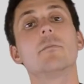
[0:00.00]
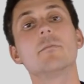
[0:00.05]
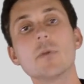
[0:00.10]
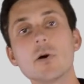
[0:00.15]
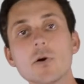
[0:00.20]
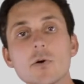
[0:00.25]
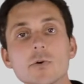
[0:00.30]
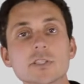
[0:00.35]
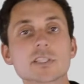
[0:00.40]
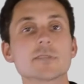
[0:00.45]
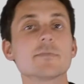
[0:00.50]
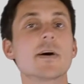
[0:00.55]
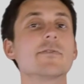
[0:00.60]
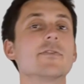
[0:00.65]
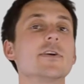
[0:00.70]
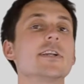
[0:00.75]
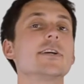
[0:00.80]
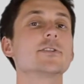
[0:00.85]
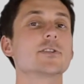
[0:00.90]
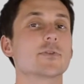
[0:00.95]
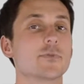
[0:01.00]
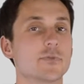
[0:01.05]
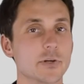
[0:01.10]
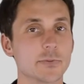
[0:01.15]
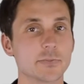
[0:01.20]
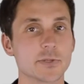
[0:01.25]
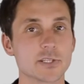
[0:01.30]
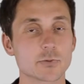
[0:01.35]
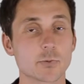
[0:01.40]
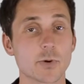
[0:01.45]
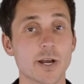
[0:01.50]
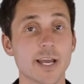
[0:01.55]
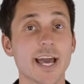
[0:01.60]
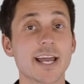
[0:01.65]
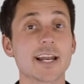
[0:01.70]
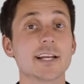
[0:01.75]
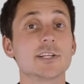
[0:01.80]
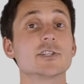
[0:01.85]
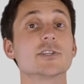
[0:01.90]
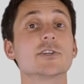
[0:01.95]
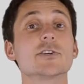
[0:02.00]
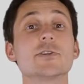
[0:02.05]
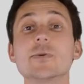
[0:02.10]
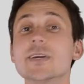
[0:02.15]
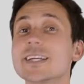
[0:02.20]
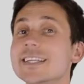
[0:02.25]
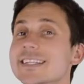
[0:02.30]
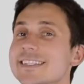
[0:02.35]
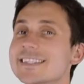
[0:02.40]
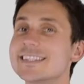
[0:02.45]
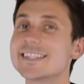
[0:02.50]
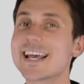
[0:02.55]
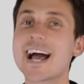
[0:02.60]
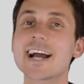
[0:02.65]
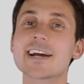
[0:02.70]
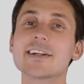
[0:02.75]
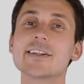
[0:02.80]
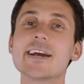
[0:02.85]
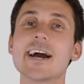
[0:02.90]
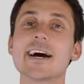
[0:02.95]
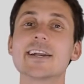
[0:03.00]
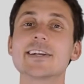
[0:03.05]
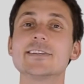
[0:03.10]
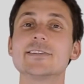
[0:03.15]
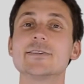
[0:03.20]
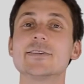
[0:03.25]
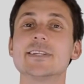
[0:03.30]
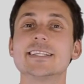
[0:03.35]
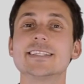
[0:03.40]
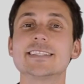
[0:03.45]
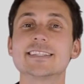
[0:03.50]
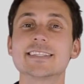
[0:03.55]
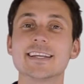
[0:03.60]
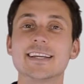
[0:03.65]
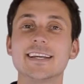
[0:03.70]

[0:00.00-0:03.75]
Most of my videos are filmed this way, and I show you exactly how to do this